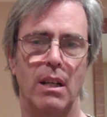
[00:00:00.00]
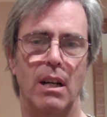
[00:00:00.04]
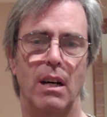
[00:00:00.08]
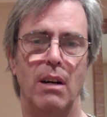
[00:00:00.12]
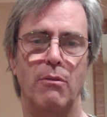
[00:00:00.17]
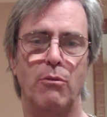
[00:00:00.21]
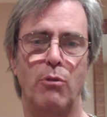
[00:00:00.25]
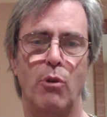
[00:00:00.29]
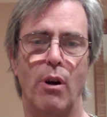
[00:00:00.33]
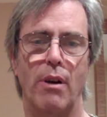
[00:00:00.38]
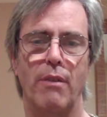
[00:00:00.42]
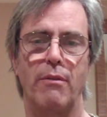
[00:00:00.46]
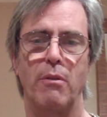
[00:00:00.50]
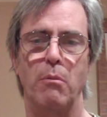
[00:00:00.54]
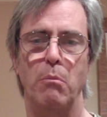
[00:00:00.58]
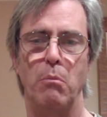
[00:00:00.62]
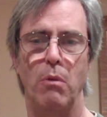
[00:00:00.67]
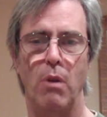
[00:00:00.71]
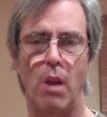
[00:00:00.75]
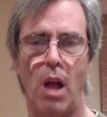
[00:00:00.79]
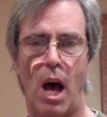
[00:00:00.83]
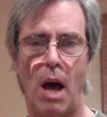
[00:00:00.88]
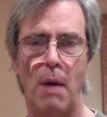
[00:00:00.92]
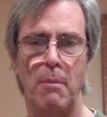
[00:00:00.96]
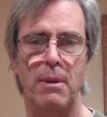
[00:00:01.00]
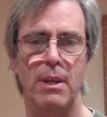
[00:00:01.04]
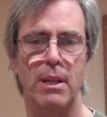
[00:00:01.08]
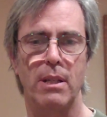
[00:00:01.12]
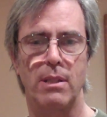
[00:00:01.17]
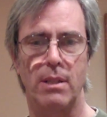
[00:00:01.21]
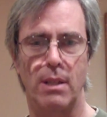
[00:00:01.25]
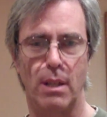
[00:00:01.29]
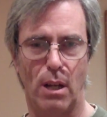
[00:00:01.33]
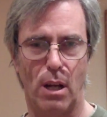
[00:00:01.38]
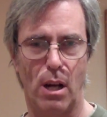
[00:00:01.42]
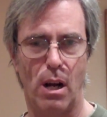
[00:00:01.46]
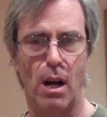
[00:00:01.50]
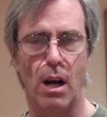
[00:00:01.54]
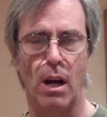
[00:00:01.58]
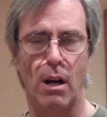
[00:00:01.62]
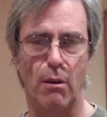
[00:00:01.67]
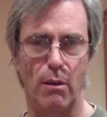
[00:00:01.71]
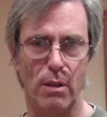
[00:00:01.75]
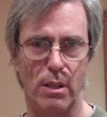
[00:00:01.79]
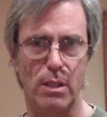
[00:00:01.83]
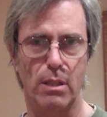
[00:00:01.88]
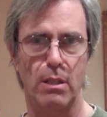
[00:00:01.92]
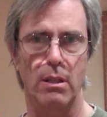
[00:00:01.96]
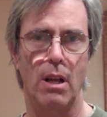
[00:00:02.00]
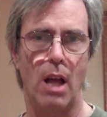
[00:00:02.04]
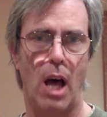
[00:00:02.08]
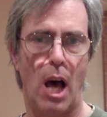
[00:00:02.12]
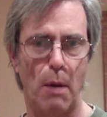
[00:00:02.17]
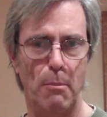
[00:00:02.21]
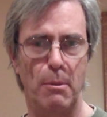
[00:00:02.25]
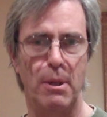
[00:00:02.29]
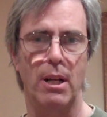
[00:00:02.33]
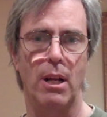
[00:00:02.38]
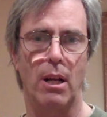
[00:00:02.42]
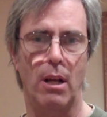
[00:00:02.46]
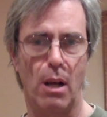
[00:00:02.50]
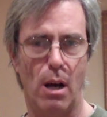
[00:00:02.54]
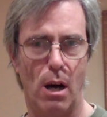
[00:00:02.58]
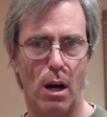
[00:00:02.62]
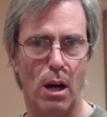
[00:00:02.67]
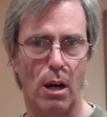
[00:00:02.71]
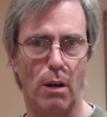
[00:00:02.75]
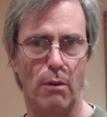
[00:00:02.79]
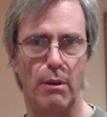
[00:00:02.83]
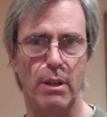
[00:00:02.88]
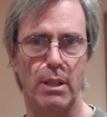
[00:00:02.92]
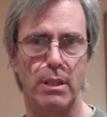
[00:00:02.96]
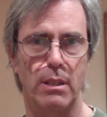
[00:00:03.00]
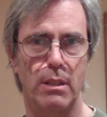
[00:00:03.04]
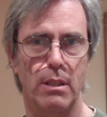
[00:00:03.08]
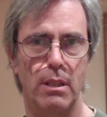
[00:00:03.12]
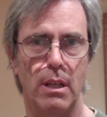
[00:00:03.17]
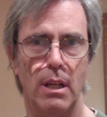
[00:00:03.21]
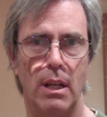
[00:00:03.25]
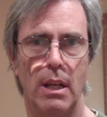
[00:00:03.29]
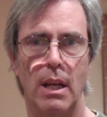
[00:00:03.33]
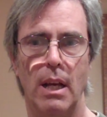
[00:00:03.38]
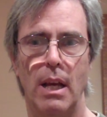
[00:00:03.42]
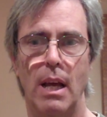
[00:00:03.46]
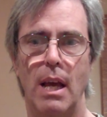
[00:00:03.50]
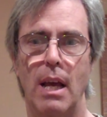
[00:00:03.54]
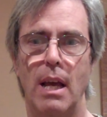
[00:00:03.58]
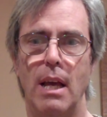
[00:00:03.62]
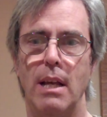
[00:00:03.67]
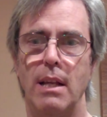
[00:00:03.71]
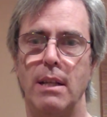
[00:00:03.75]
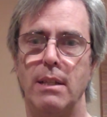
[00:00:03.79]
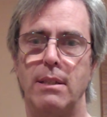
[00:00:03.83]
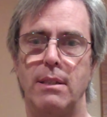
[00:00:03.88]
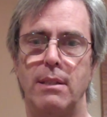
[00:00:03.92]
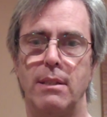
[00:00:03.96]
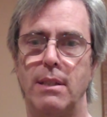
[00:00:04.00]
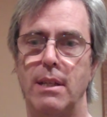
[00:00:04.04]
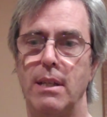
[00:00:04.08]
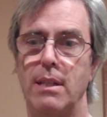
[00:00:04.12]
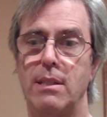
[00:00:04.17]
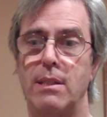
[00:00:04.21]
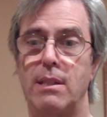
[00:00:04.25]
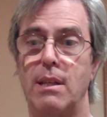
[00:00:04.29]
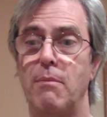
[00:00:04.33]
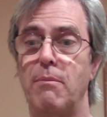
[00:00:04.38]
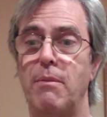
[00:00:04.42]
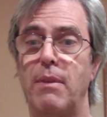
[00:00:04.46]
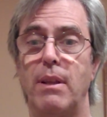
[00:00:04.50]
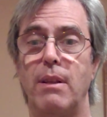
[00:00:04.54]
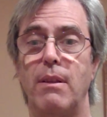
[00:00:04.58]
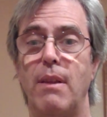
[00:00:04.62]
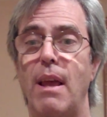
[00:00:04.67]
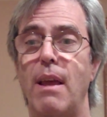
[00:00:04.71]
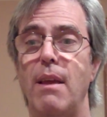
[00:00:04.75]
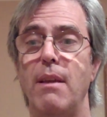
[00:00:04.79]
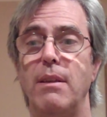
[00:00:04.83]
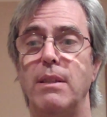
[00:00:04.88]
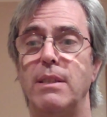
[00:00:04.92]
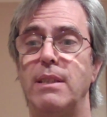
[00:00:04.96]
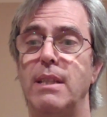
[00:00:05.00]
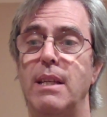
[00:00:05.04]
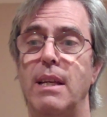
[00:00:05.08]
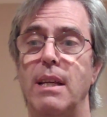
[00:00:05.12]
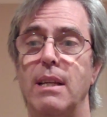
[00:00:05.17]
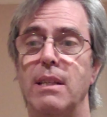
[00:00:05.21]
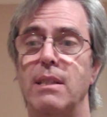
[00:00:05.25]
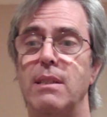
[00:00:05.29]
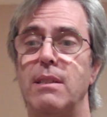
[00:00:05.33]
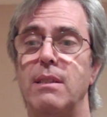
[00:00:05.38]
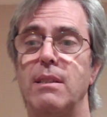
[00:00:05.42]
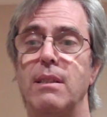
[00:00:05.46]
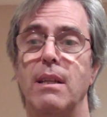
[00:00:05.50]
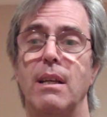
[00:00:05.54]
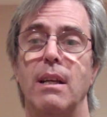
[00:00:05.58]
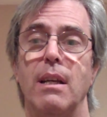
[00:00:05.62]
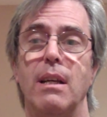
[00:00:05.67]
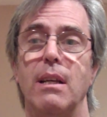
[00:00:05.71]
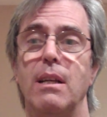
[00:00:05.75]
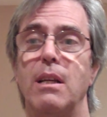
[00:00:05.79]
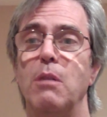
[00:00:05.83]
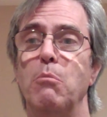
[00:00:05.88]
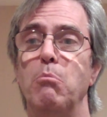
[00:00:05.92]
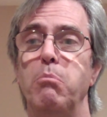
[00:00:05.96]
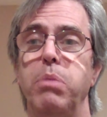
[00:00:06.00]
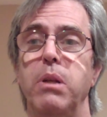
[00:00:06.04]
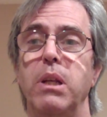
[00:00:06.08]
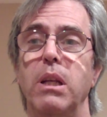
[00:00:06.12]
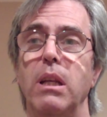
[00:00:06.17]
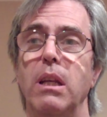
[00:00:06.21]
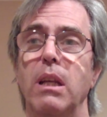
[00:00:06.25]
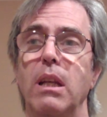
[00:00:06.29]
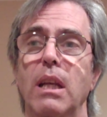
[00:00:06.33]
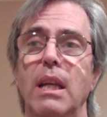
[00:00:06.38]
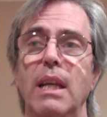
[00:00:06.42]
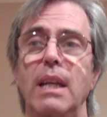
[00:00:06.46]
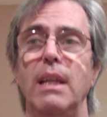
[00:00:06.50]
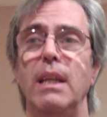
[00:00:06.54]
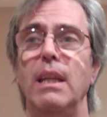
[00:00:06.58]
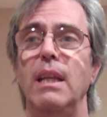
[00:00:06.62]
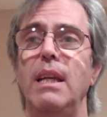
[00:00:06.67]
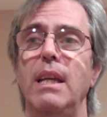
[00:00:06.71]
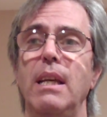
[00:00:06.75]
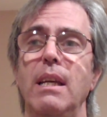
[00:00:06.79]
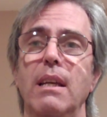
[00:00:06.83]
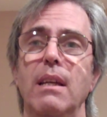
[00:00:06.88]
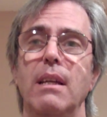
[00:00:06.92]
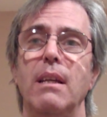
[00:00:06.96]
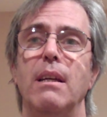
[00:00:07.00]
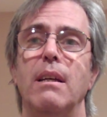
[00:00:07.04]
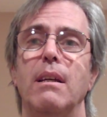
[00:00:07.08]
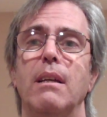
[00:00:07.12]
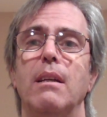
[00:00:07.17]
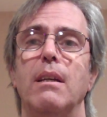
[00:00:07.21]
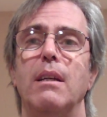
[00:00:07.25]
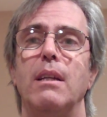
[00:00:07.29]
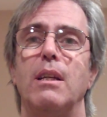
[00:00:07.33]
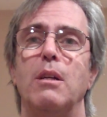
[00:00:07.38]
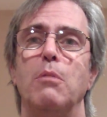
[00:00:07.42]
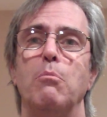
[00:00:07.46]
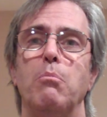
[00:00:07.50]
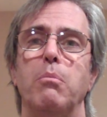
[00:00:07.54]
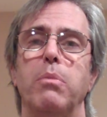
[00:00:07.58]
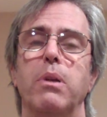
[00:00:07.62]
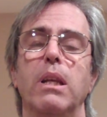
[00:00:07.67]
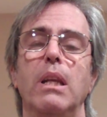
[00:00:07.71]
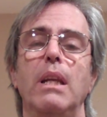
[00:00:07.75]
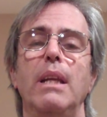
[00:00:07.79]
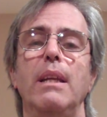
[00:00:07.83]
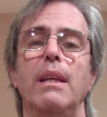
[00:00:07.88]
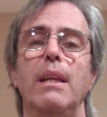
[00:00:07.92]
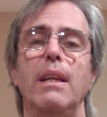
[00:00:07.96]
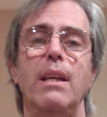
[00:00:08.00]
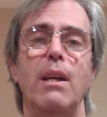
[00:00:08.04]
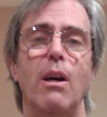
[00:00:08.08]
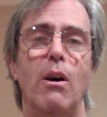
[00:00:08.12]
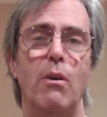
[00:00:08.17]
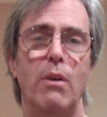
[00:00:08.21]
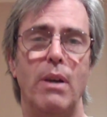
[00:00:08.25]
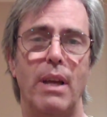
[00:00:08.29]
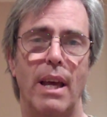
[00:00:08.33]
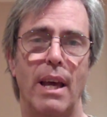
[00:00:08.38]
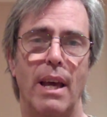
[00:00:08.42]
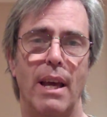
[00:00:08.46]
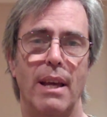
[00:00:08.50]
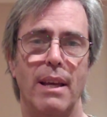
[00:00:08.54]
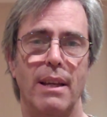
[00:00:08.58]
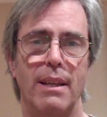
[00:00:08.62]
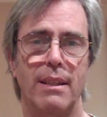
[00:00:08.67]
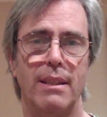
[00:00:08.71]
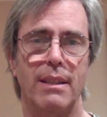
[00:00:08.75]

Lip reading: of going from lobbyist to Congress, lobby to Congress, is just something they see as completely, completely okay.